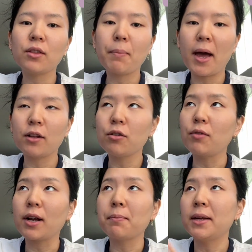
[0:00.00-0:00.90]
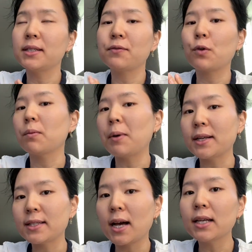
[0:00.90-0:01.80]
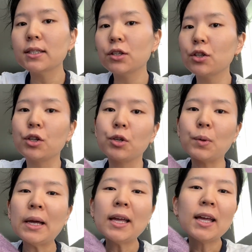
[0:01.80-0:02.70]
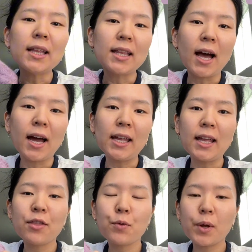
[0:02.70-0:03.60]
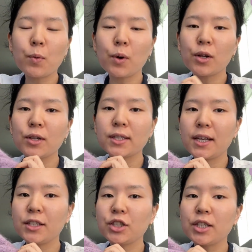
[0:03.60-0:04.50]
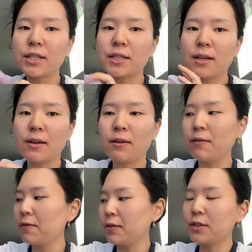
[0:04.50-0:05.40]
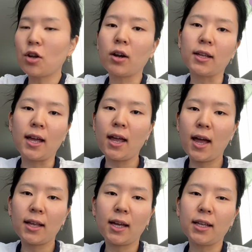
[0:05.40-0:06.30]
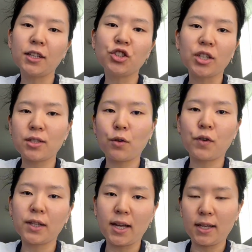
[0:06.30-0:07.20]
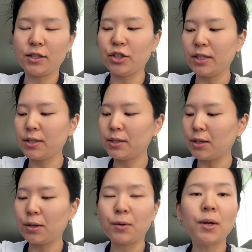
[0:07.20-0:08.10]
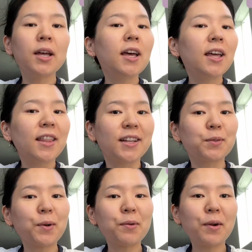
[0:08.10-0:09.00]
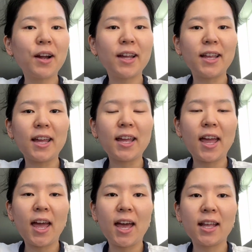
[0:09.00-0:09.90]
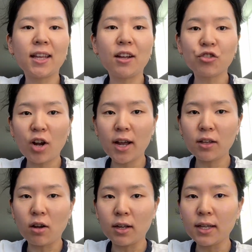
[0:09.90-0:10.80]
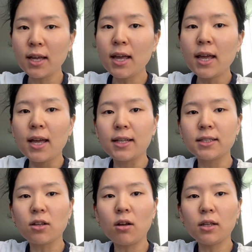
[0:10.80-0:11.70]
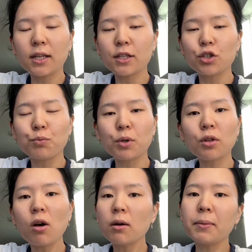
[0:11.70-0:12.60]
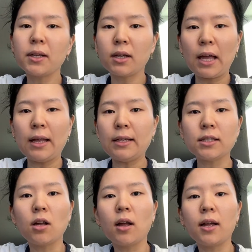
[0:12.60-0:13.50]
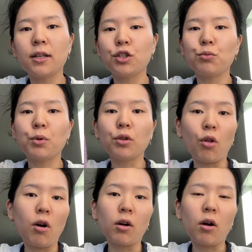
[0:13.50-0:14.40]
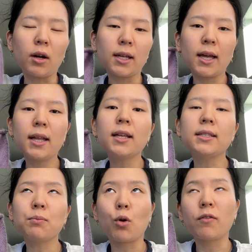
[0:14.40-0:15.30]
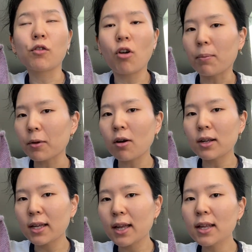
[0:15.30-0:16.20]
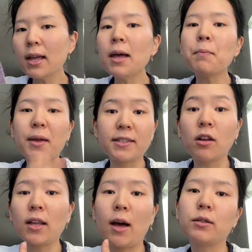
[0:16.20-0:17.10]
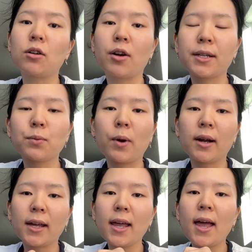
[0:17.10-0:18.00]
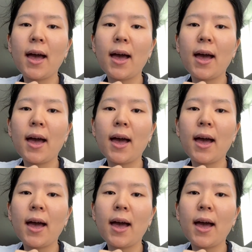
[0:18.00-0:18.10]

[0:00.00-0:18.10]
The pattern recommends for my size to do 9 3/4 inches of stockinette, and I did just over 10 inches. So that's where we're hitting, and I'll try it on. It's not looking super long, but again, it's not a super long cardigan. It's more of a cropped cardigan based on how Sari's wearing it.